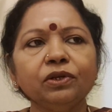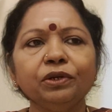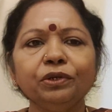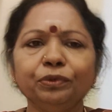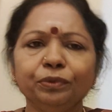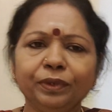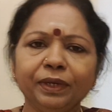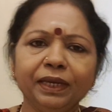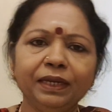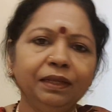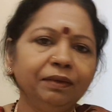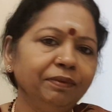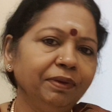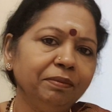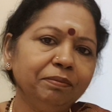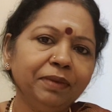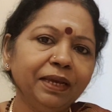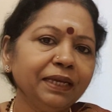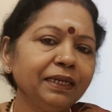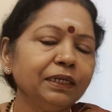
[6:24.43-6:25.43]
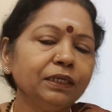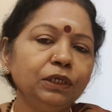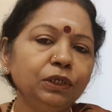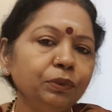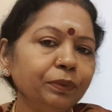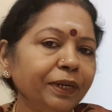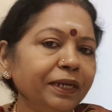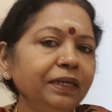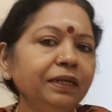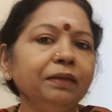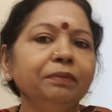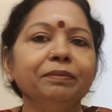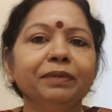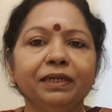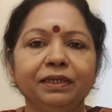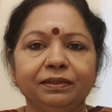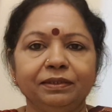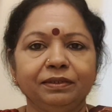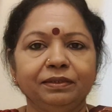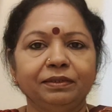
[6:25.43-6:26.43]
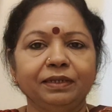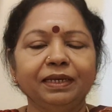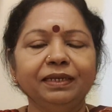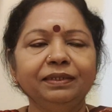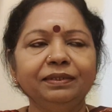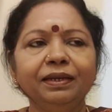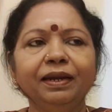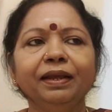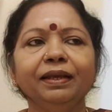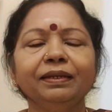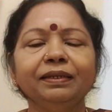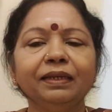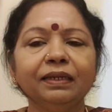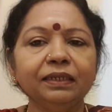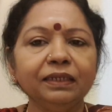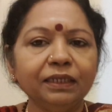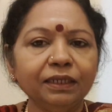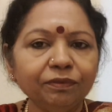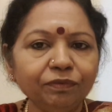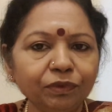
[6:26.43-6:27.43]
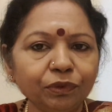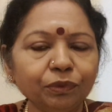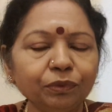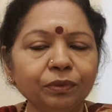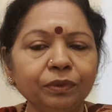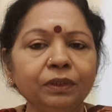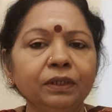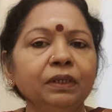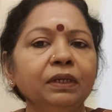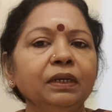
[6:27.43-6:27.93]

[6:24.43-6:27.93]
or you can even make it 20 minutes. I said, I can give you